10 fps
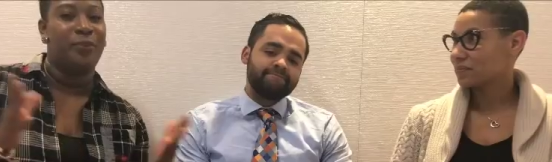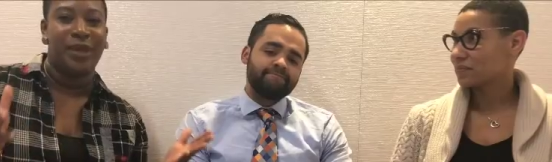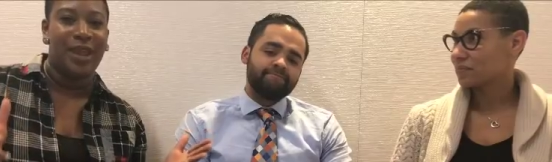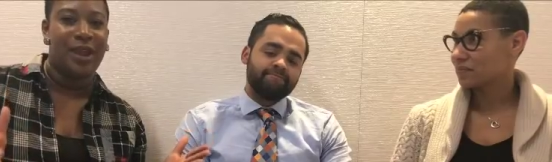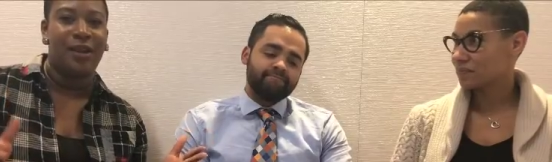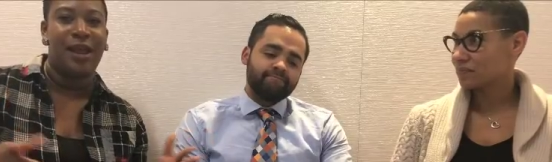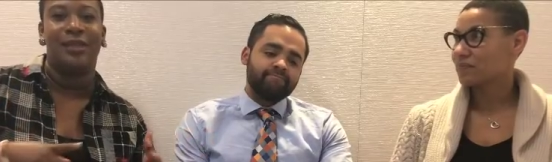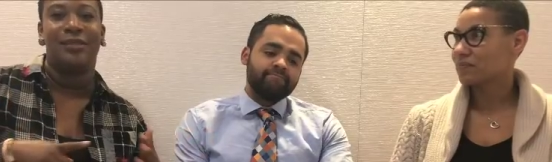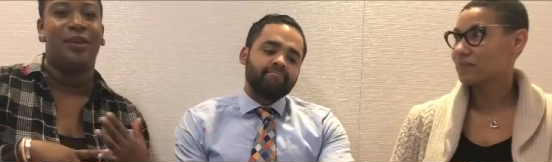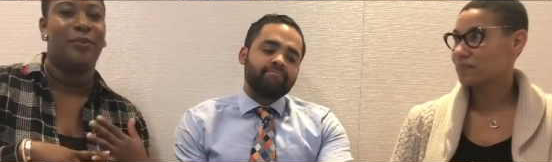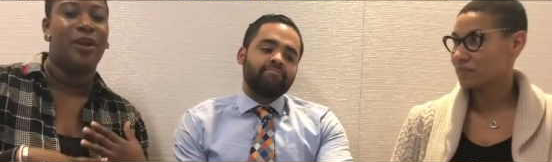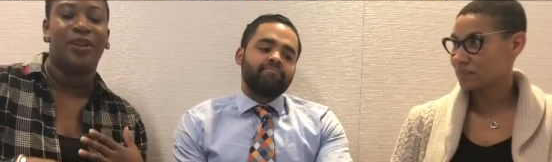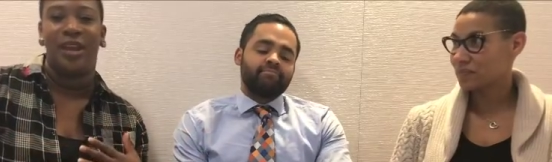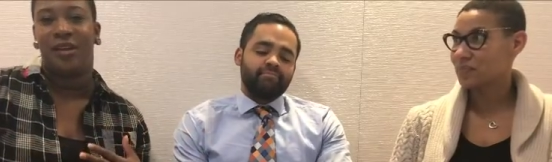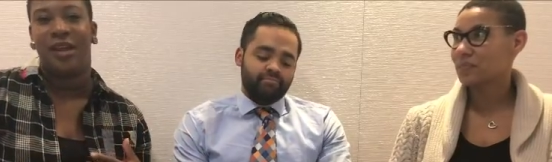Speaker 1: the big airlines, the
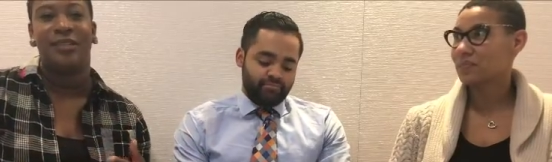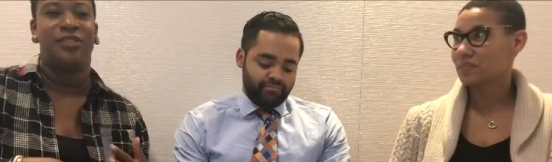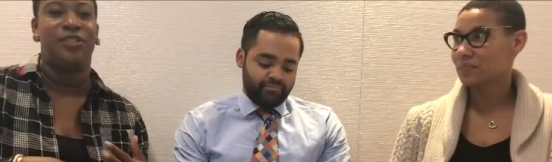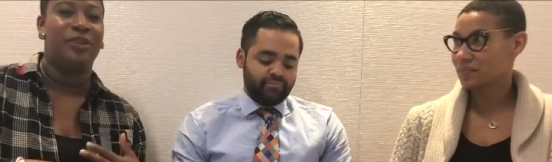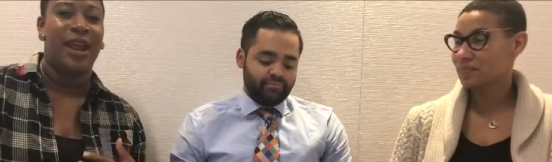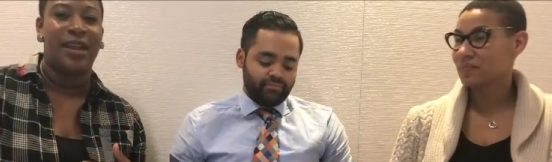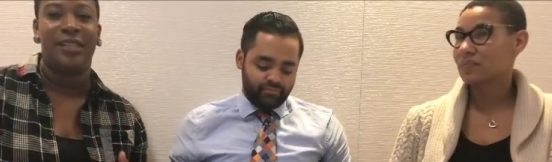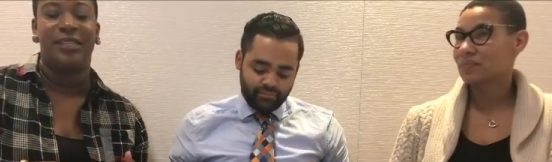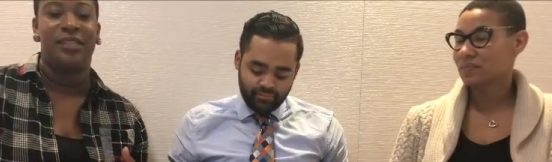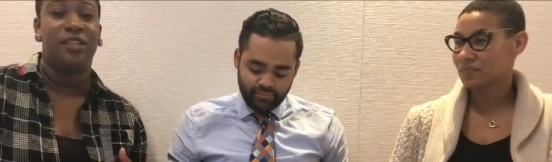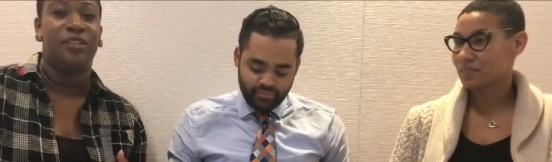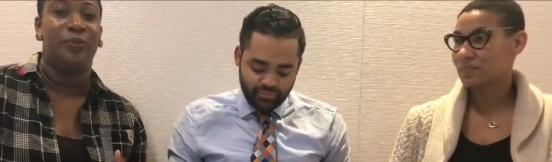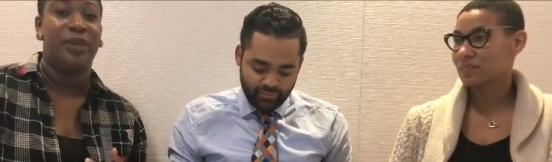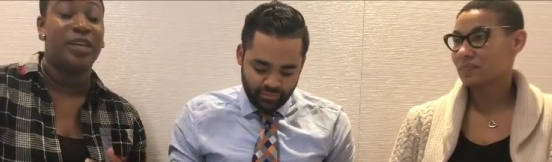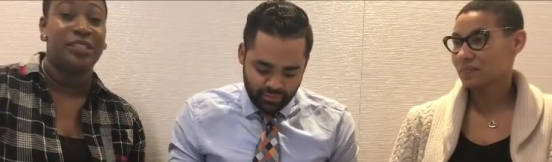American Airlines, the United, the Delta,
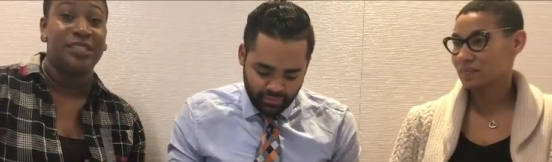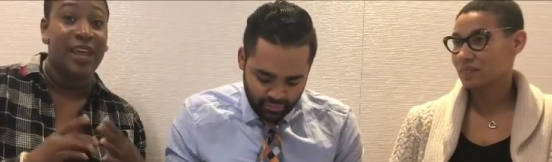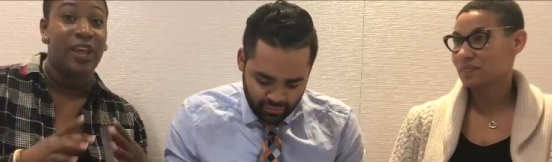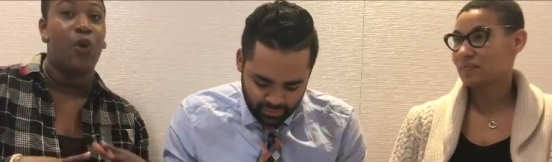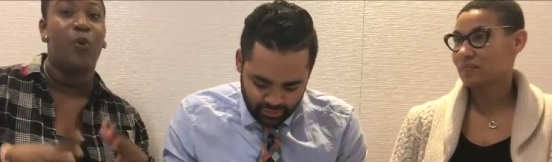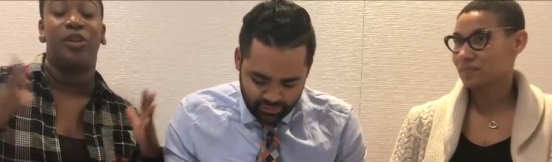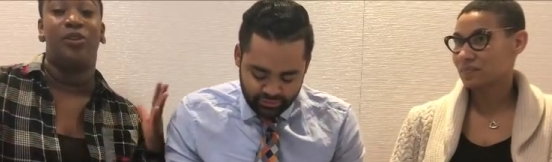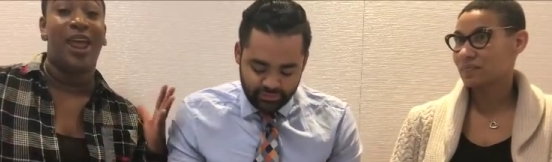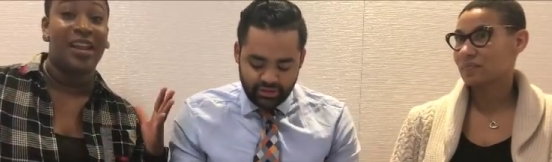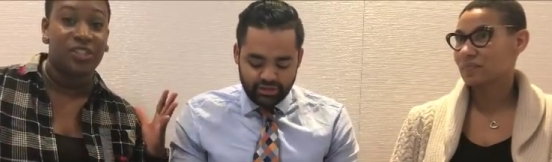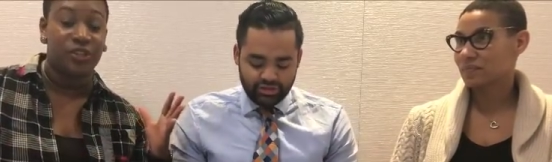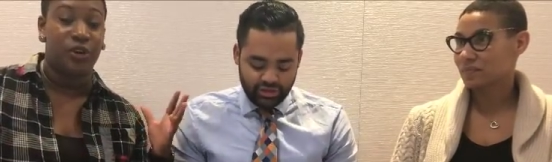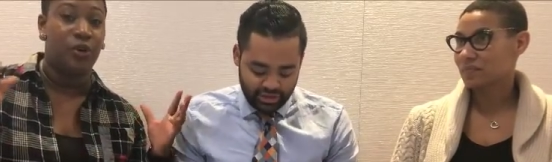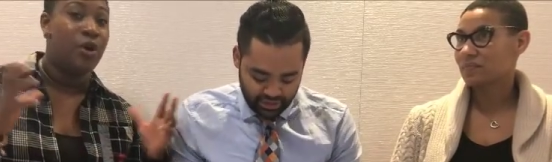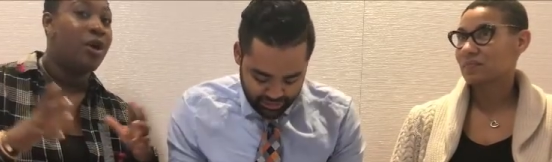because they go
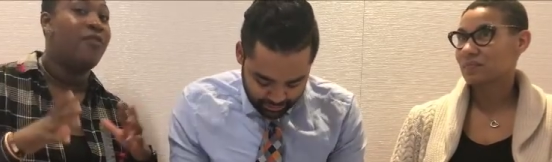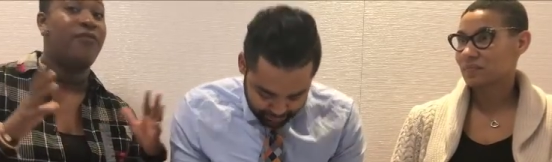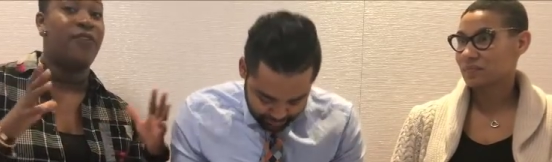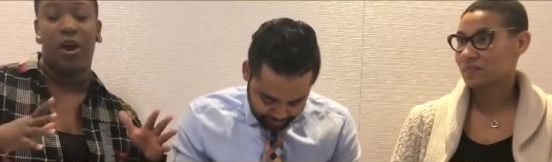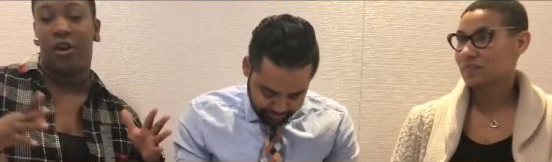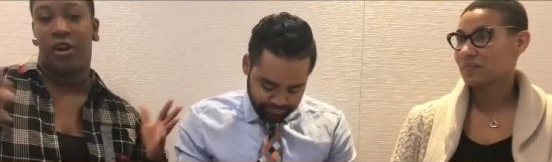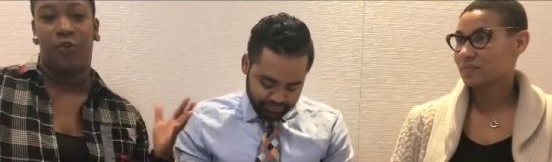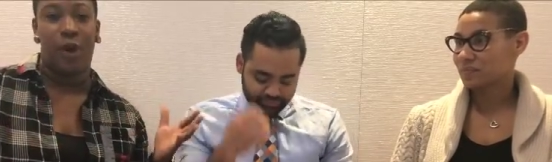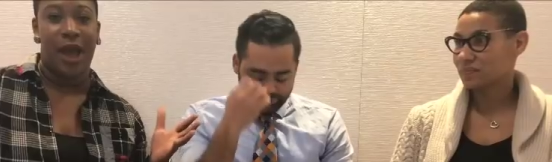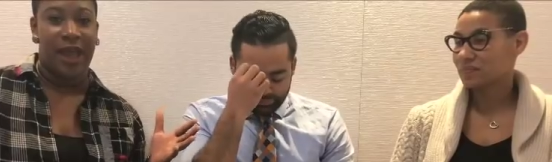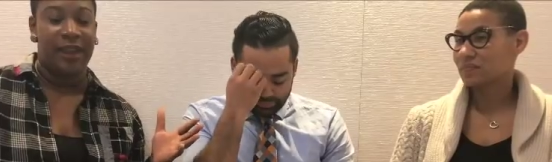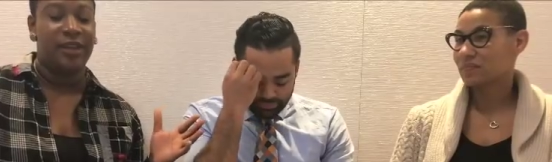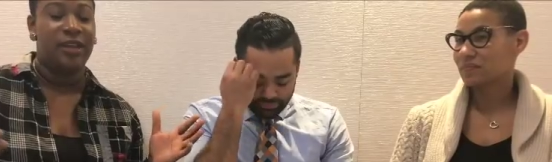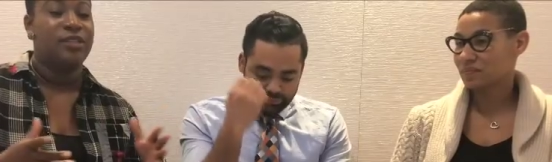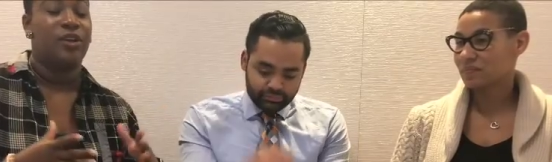international, far and wide.
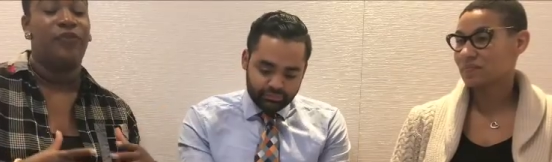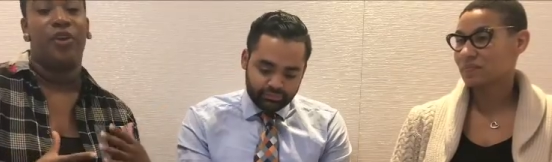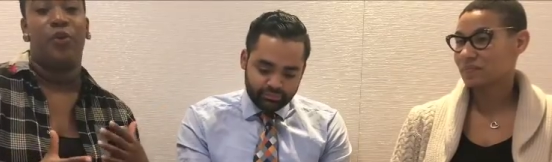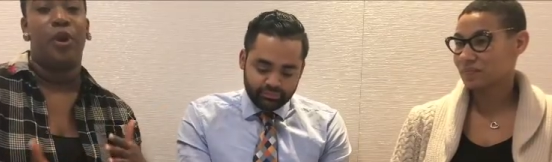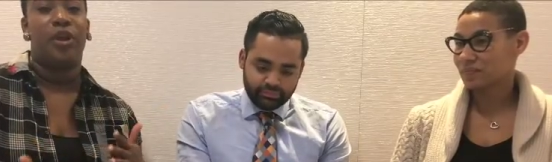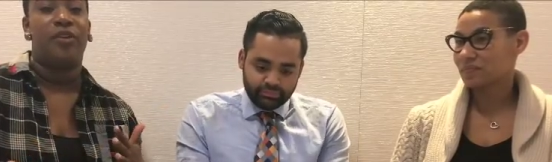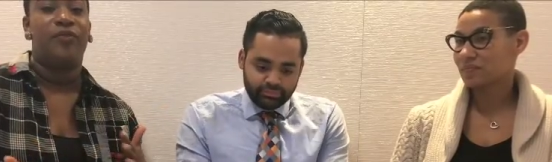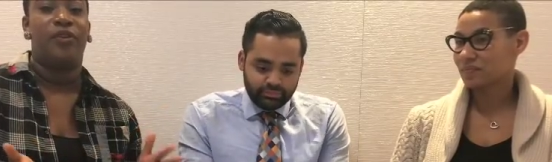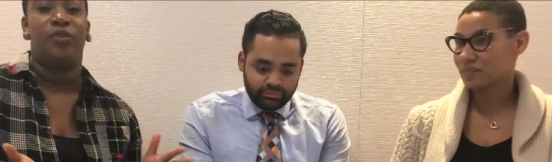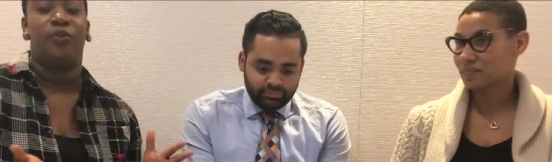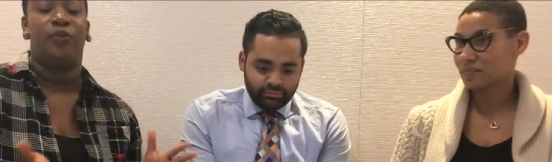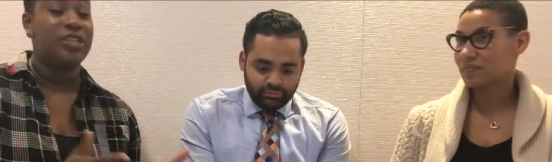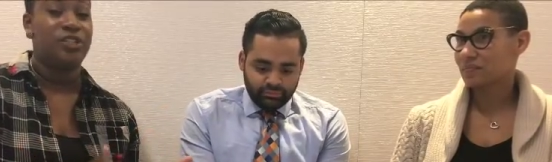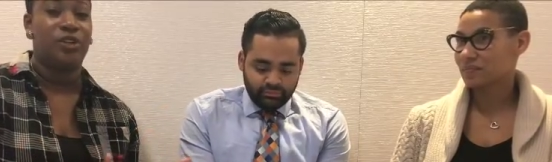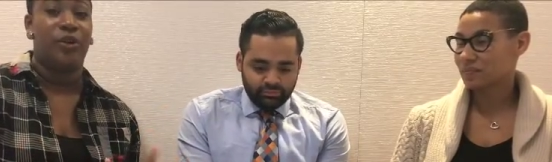So if you're working for the
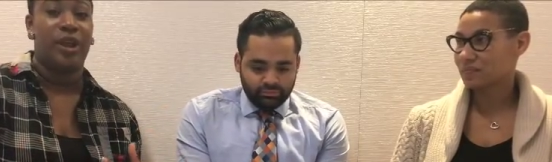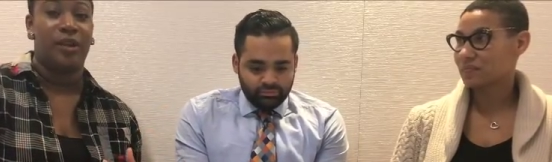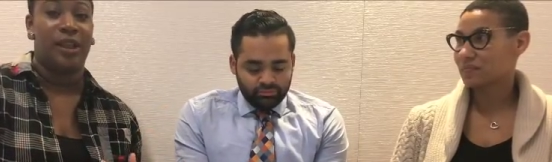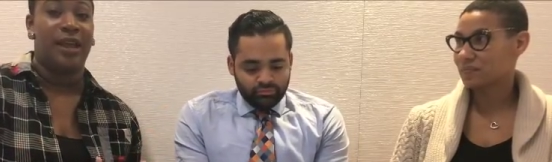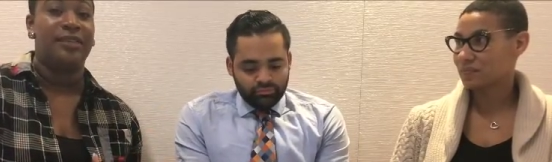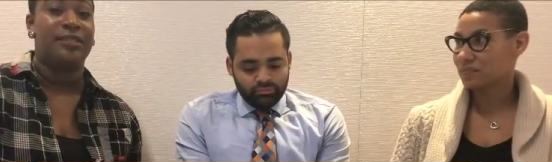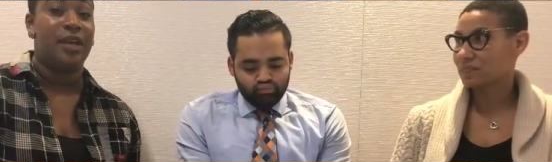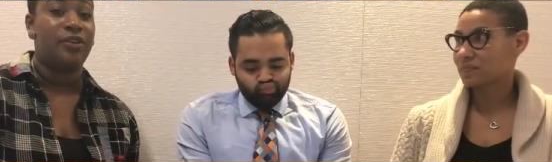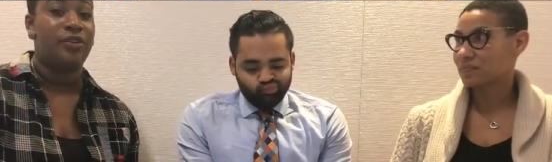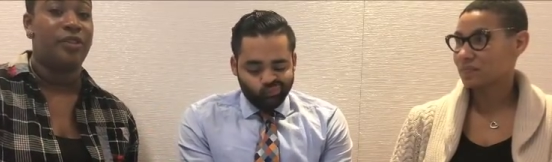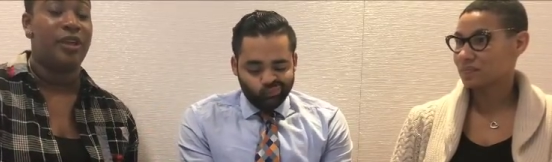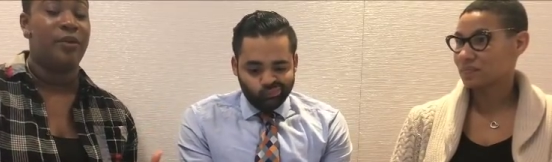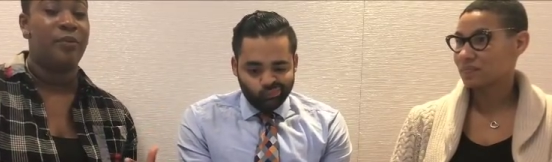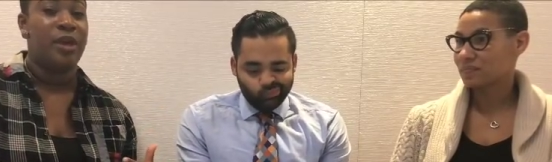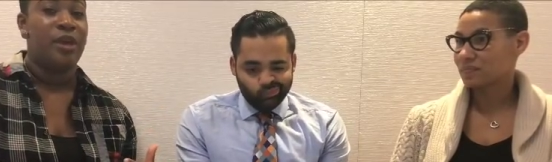regional airlines under
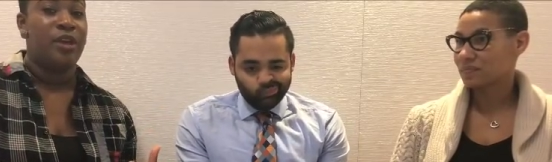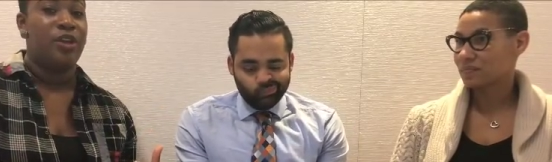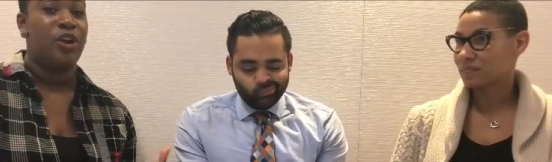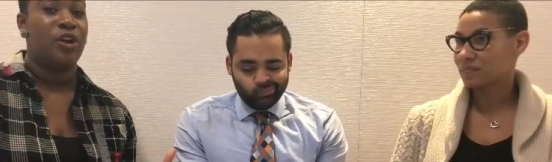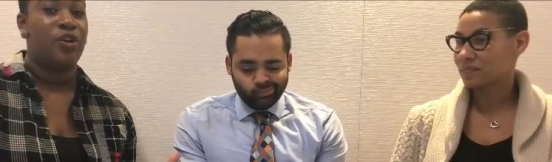them, you're